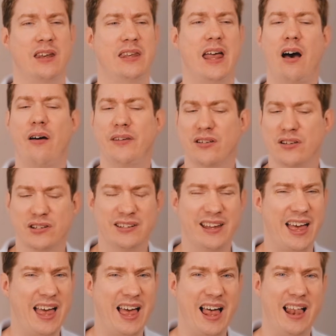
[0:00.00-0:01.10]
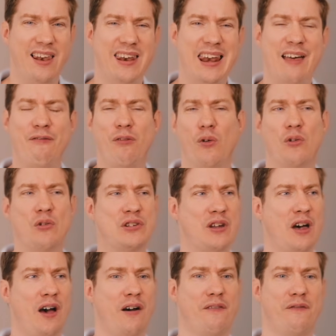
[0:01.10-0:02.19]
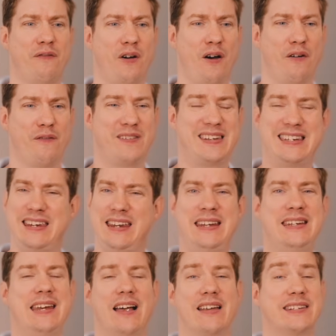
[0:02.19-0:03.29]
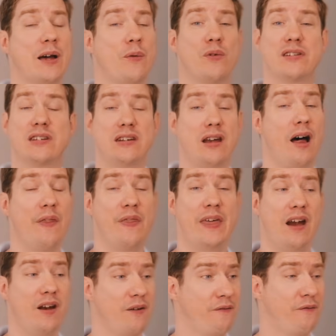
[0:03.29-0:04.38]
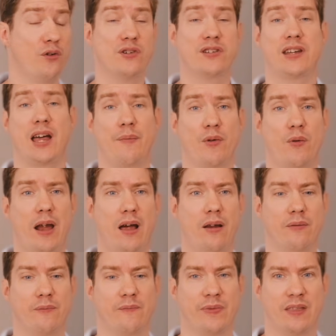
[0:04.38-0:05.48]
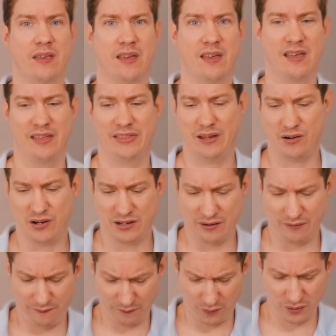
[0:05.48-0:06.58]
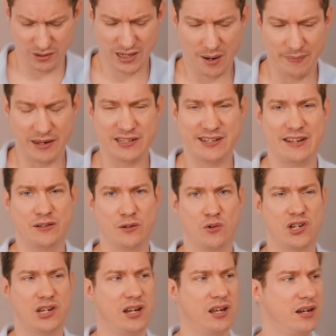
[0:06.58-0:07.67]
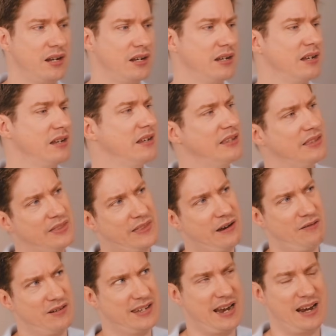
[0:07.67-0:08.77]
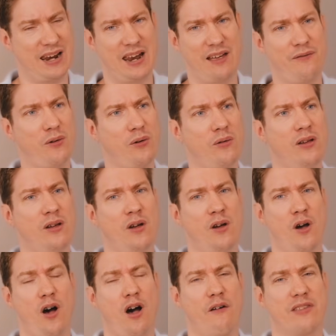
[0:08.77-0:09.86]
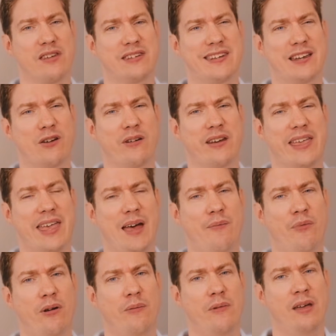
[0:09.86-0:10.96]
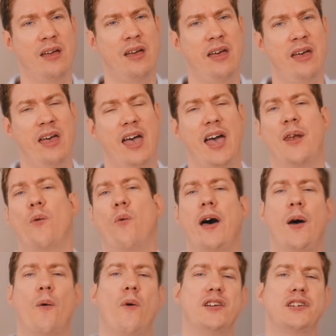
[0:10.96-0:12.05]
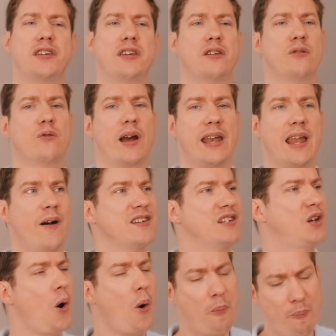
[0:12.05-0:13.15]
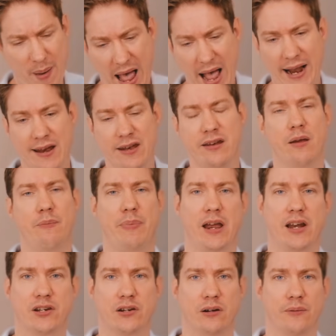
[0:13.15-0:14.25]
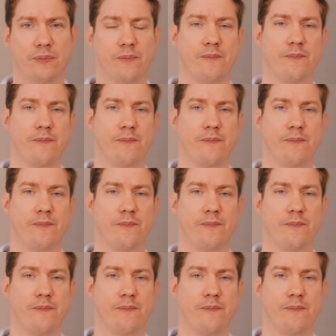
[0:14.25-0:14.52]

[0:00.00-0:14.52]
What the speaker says: Now there's levels of details that was not there the first time around. There's a first time that's associated, there is that level of the security camera. And what I want you to do right now is go back into the picture.